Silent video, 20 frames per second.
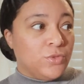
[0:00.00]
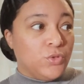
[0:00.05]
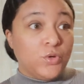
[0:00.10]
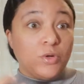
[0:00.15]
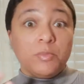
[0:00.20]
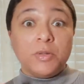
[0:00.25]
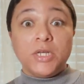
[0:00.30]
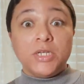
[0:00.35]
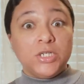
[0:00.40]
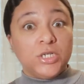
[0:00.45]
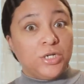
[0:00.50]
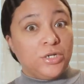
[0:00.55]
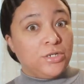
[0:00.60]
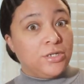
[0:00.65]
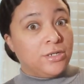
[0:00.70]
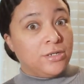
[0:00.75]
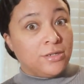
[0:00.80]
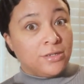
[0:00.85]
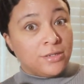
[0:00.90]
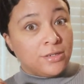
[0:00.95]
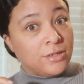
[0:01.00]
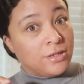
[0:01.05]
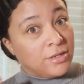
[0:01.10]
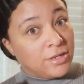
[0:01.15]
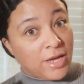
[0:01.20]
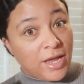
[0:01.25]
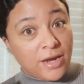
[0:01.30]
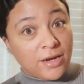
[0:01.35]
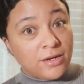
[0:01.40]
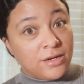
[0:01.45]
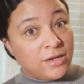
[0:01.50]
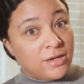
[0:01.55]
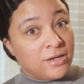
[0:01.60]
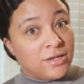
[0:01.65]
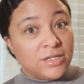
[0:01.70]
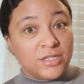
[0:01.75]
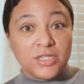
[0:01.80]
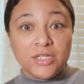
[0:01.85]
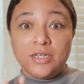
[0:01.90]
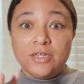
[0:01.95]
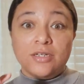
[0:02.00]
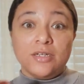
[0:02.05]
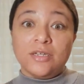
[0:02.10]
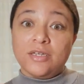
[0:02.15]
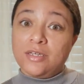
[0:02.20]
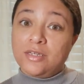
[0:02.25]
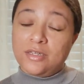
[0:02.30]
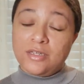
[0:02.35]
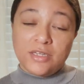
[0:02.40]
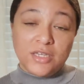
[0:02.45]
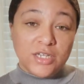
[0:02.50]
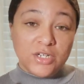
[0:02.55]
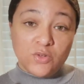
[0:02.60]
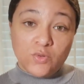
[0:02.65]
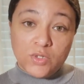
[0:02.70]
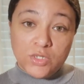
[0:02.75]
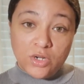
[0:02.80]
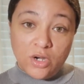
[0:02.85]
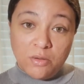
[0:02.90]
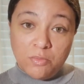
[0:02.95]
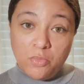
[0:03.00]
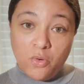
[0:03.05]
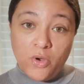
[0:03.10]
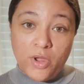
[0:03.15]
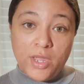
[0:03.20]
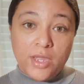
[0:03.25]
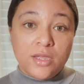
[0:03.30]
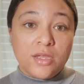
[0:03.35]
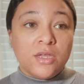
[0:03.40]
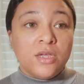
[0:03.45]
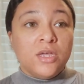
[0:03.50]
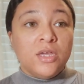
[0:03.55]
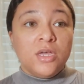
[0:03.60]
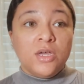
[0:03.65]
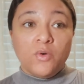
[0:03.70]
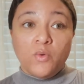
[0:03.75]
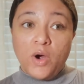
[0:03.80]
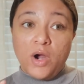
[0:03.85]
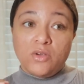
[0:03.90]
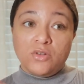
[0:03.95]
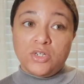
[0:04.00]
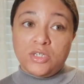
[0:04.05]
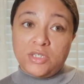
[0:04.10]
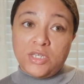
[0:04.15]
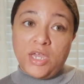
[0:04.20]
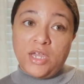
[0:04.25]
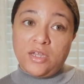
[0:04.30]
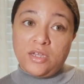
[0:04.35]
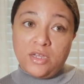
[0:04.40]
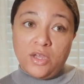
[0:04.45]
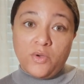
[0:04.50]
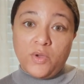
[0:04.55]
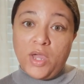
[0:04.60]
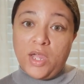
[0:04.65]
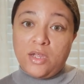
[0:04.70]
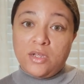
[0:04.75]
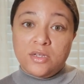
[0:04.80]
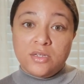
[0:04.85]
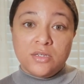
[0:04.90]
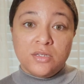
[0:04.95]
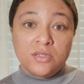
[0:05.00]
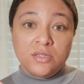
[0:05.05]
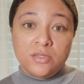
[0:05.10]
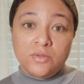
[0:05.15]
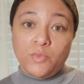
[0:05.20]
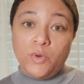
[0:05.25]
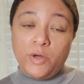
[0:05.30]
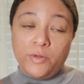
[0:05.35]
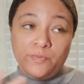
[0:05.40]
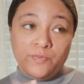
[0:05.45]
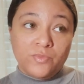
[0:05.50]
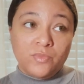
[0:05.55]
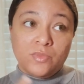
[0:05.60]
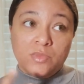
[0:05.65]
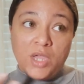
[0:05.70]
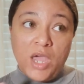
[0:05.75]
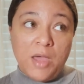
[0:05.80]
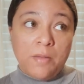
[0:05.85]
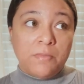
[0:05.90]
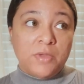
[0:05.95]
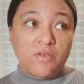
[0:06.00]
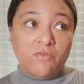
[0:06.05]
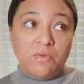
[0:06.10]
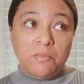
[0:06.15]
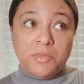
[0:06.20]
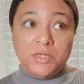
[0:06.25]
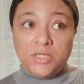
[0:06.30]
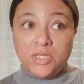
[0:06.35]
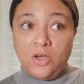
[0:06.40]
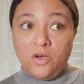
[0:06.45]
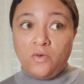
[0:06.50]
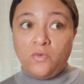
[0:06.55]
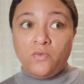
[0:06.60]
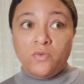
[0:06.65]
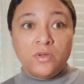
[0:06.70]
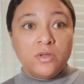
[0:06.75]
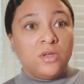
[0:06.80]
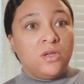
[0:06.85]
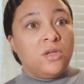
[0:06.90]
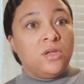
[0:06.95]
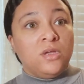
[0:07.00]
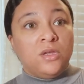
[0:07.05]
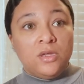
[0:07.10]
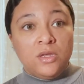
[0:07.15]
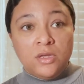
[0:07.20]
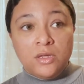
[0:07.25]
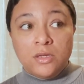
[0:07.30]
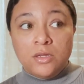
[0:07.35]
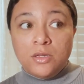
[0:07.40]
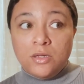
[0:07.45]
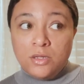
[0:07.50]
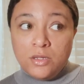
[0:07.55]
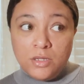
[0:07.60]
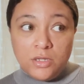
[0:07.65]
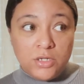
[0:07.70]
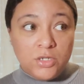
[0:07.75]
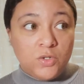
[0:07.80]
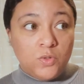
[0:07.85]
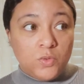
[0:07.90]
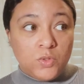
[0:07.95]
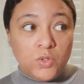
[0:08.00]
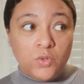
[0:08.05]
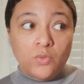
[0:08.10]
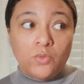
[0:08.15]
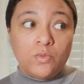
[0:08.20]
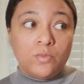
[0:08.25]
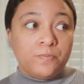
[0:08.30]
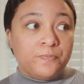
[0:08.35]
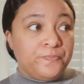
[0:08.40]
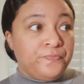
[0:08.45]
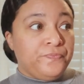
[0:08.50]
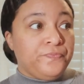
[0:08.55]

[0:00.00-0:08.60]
plus years okay to get to a certain point where i was just like okay well i'm giving myself too soon